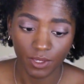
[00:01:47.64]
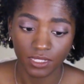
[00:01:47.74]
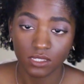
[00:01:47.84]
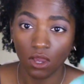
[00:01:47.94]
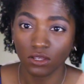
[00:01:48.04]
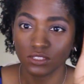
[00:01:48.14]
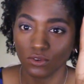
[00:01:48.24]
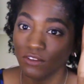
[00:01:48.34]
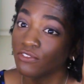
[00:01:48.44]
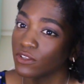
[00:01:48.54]

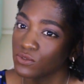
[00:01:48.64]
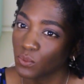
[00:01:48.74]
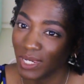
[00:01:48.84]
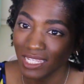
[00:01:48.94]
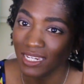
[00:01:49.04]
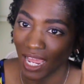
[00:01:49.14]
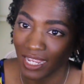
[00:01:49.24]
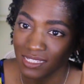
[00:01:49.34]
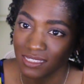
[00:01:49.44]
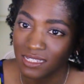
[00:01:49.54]
It feels really
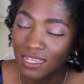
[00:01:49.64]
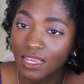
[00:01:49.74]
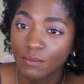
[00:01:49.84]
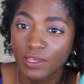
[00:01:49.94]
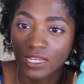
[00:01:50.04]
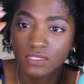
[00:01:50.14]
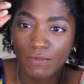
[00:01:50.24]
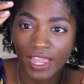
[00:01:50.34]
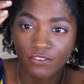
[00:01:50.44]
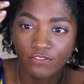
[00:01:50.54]
nice because
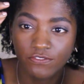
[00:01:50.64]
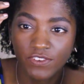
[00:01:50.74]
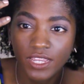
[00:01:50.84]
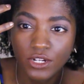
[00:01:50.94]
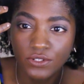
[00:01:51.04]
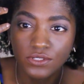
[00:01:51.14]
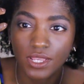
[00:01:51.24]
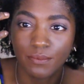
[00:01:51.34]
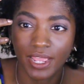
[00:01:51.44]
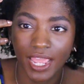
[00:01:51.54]
my fingers
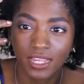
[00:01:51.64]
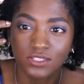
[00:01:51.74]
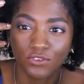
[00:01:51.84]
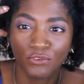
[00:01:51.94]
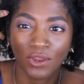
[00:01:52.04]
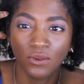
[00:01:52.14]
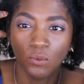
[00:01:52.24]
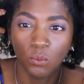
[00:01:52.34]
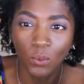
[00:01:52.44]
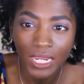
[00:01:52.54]
and my hands are very
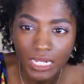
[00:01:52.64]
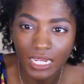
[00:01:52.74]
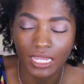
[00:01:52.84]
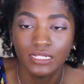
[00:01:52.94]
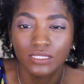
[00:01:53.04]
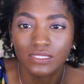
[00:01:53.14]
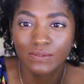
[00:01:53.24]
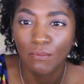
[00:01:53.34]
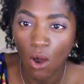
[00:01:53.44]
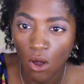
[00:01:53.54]
weak and
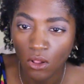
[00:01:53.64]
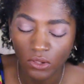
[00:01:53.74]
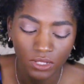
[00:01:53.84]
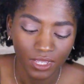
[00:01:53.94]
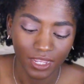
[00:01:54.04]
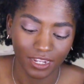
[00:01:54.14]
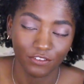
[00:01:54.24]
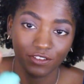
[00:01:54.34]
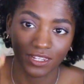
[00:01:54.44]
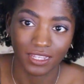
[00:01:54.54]
small, and
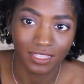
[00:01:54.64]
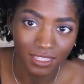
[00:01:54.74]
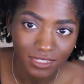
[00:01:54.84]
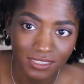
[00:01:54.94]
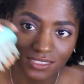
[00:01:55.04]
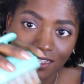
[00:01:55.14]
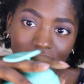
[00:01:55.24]
I feel like this,